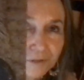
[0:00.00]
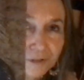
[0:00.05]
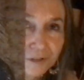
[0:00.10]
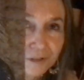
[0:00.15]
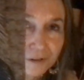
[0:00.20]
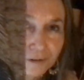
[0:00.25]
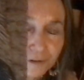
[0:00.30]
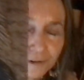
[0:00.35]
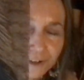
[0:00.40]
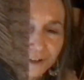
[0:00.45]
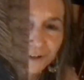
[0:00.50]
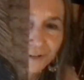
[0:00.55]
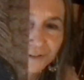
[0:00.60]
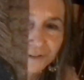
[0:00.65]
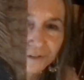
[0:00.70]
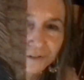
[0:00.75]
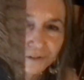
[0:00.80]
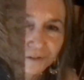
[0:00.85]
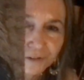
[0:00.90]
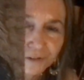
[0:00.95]

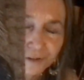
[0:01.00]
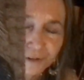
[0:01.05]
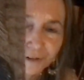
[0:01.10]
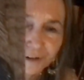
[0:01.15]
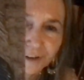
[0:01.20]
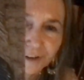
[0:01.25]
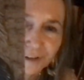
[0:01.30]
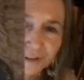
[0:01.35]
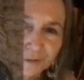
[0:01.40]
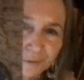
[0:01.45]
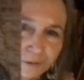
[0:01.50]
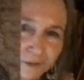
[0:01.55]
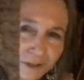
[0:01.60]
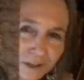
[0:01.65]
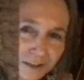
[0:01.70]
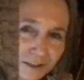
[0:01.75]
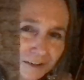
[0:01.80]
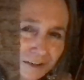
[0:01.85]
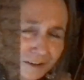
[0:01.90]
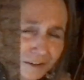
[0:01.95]
33
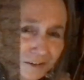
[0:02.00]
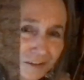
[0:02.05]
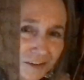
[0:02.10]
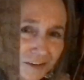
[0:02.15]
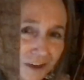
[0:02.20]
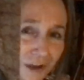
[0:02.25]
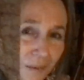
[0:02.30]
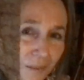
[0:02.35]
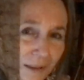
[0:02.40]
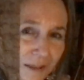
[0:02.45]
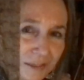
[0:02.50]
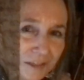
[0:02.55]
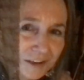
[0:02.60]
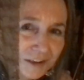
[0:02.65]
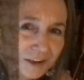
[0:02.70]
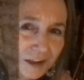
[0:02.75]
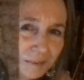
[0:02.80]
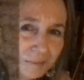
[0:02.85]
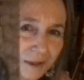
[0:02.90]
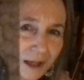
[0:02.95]
years ago, I
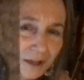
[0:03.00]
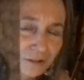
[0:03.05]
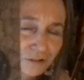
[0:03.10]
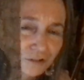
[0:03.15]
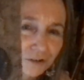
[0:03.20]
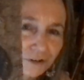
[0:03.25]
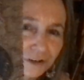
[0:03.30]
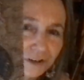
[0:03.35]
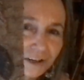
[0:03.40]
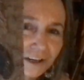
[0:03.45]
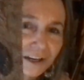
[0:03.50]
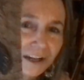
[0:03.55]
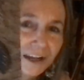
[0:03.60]
think, I'm not sure.